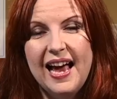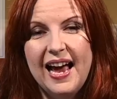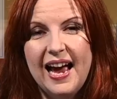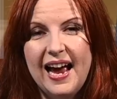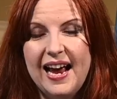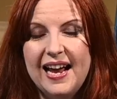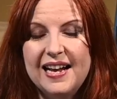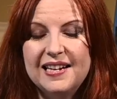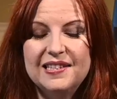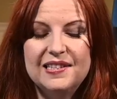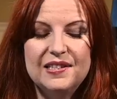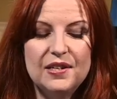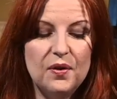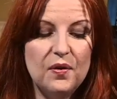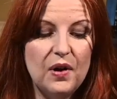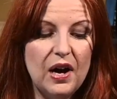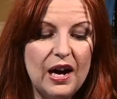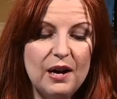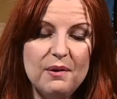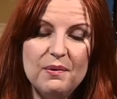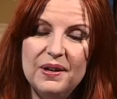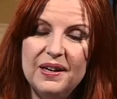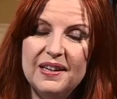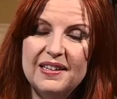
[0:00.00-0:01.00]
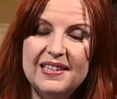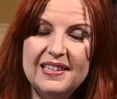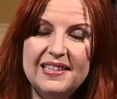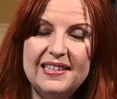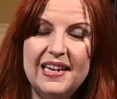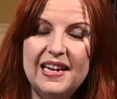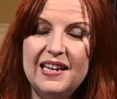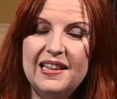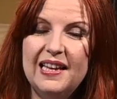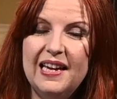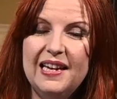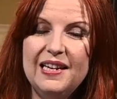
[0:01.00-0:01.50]
And so I wanted to
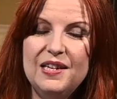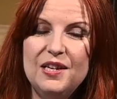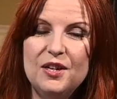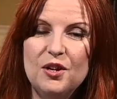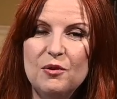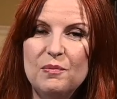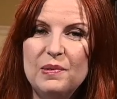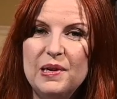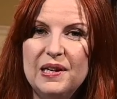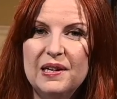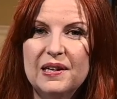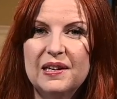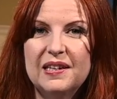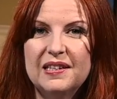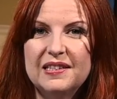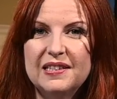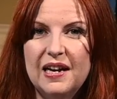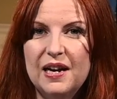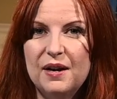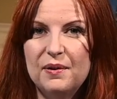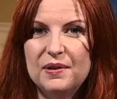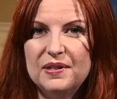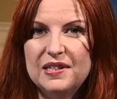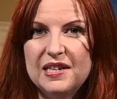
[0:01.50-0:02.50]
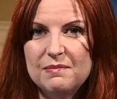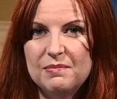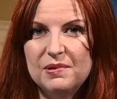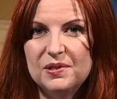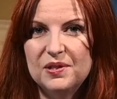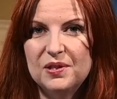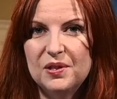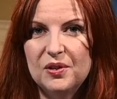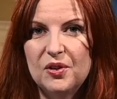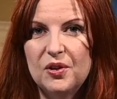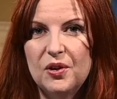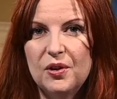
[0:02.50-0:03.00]
say thank you because I was able
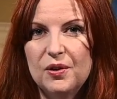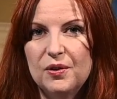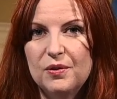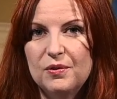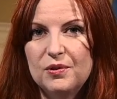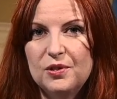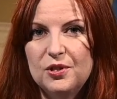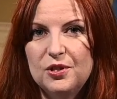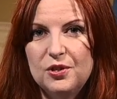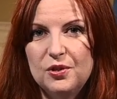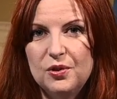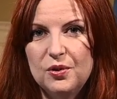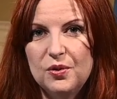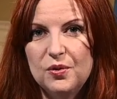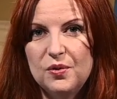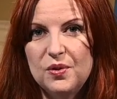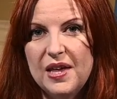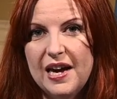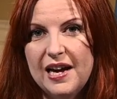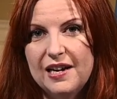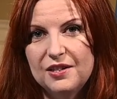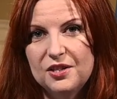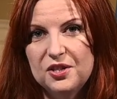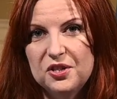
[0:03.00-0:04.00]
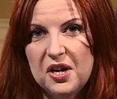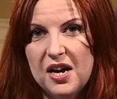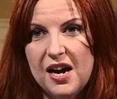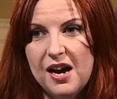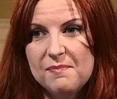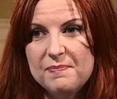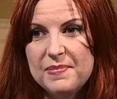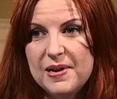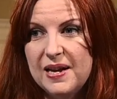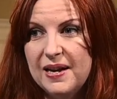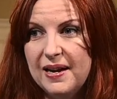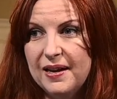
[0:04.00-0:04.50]
to go to that
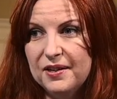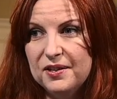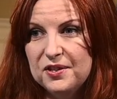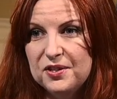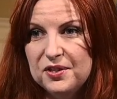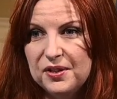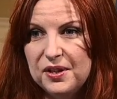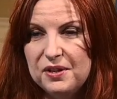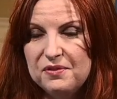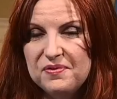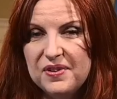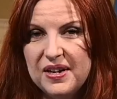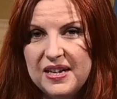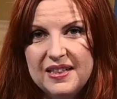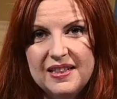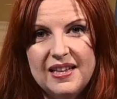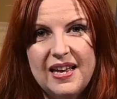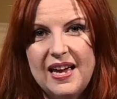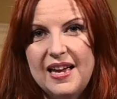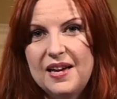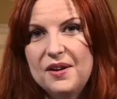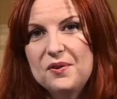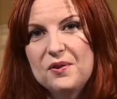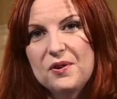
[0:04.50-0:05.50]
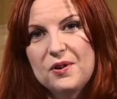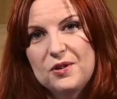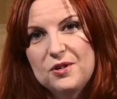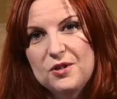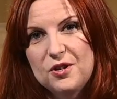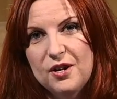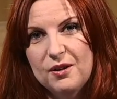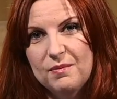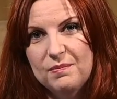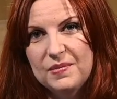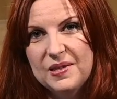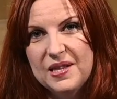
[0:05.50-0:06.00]
shop and actually find the acorn
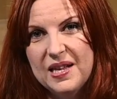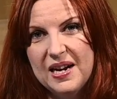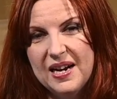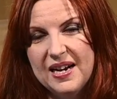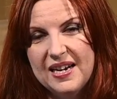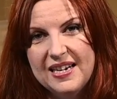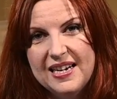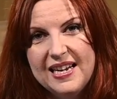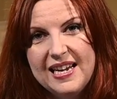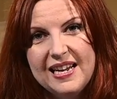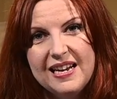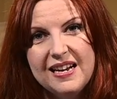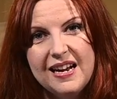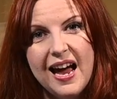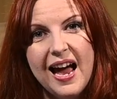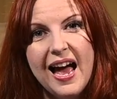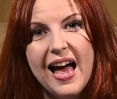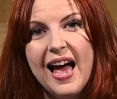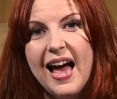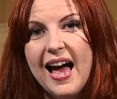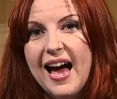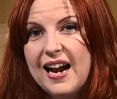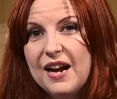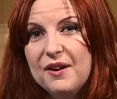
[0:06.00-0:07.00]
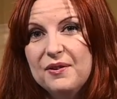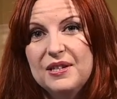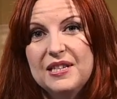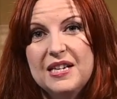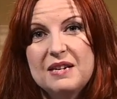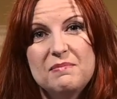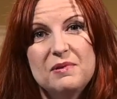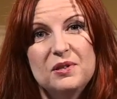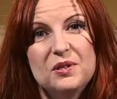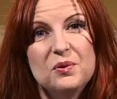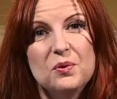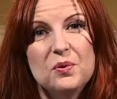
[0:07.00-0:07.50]
charms that I need. And I was
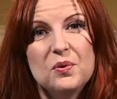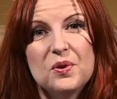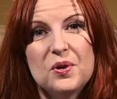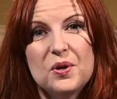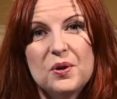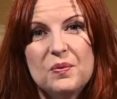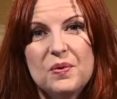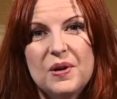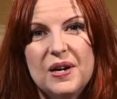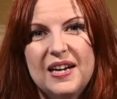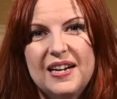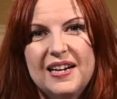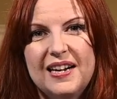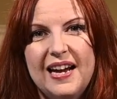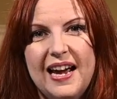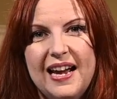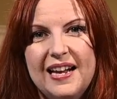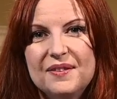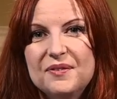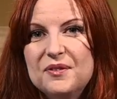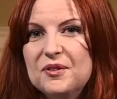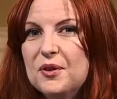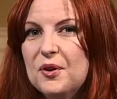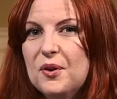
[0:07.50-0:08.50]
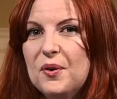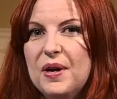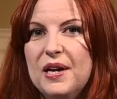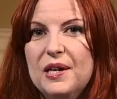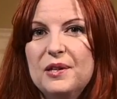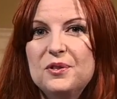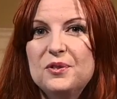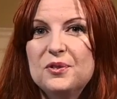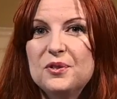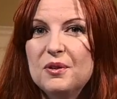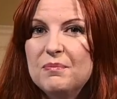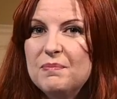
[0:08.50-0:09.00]
able to order one. And so it
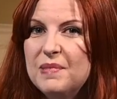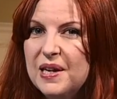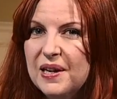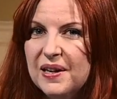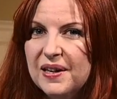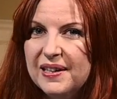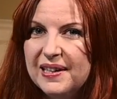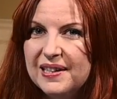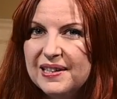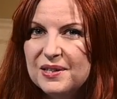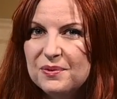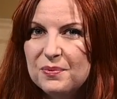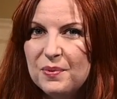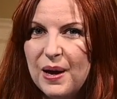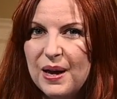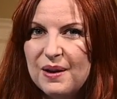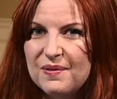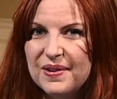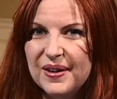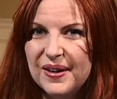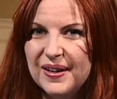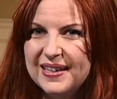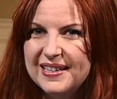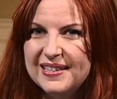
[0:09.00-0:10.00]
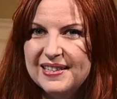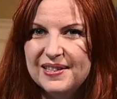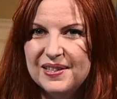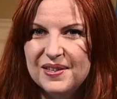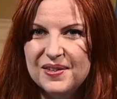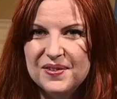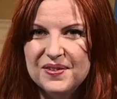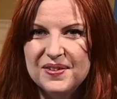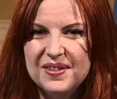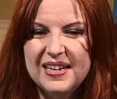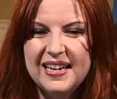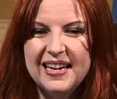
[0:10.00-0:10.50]
should be on its way very
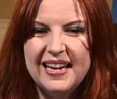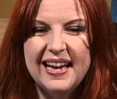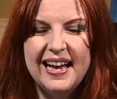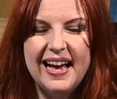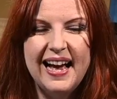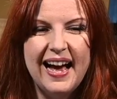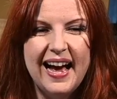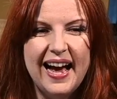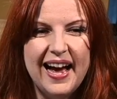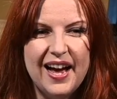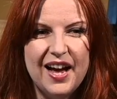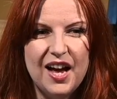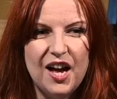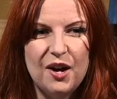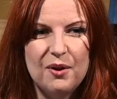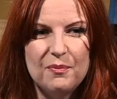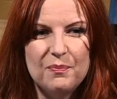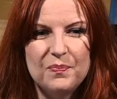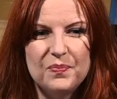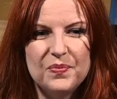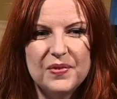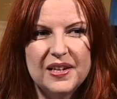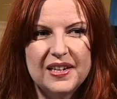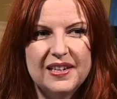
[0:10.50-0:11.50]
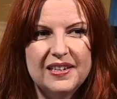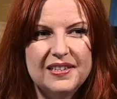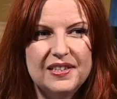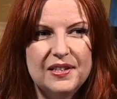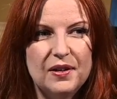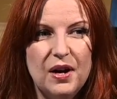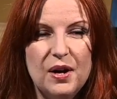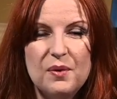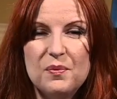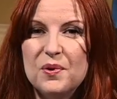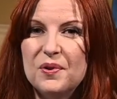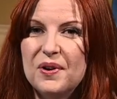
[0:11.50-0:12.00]
soon. So
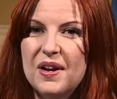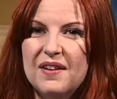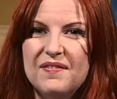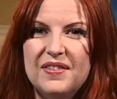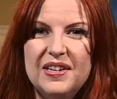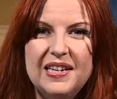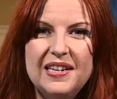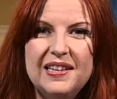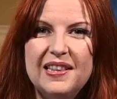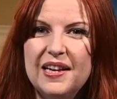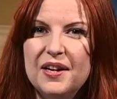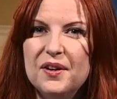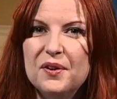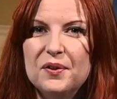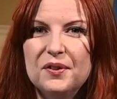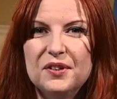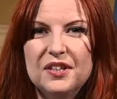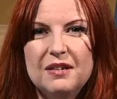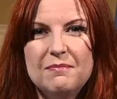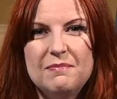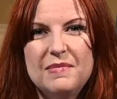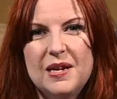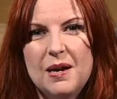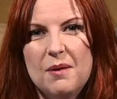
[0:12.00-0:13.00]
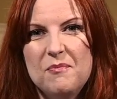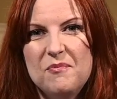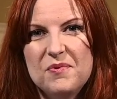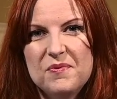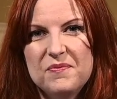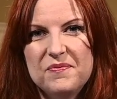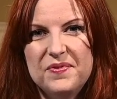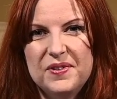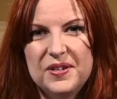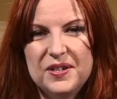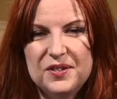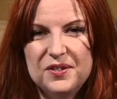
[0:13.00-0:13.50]
I won't have anything holding me up from
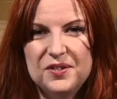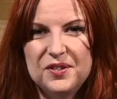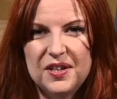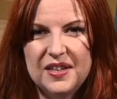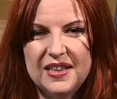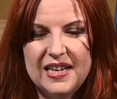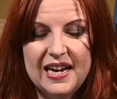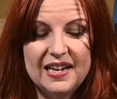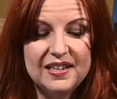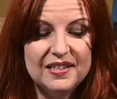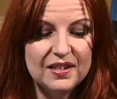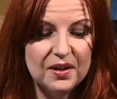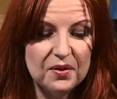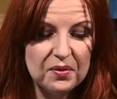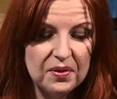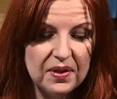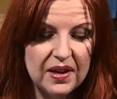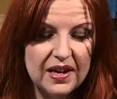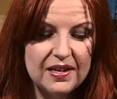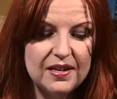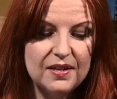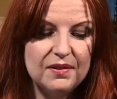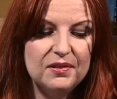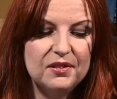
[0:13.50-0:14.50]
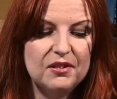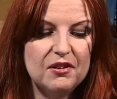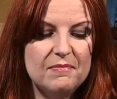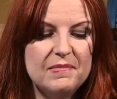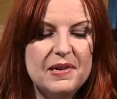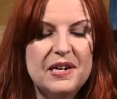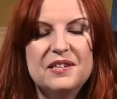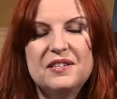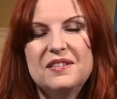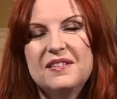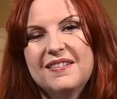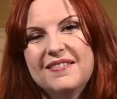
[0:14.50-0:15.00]
finishing that. So thank you so
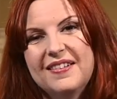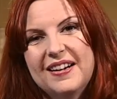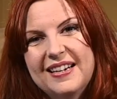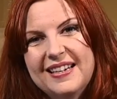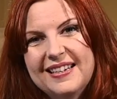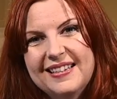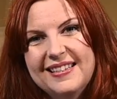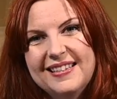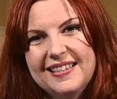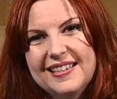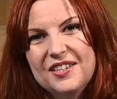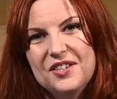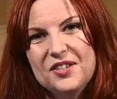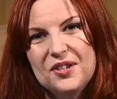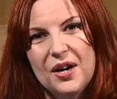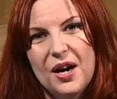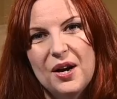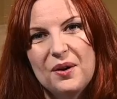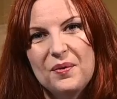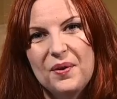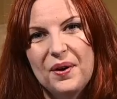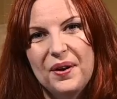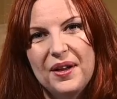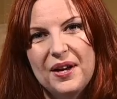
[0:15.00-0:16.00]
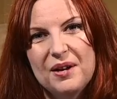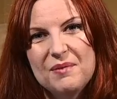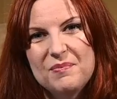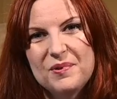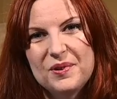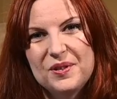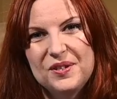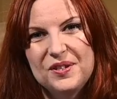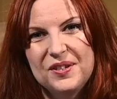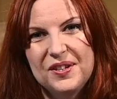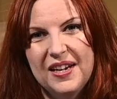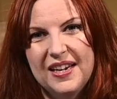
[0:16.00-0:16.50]
much, Nevada Stitcher. I really
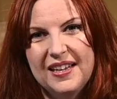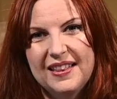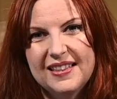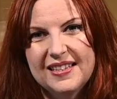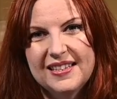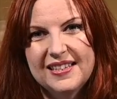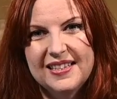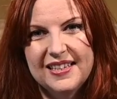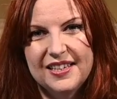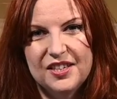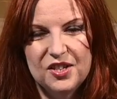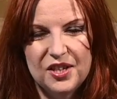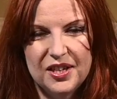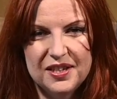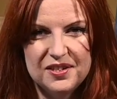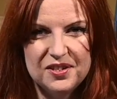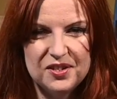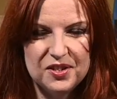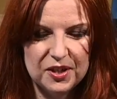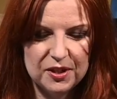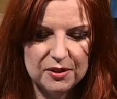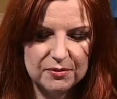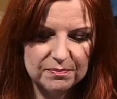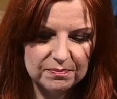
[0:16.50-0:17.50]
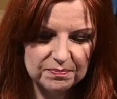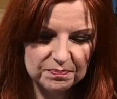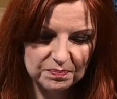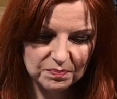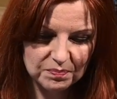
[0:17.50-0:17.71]
appreciate the suggestion.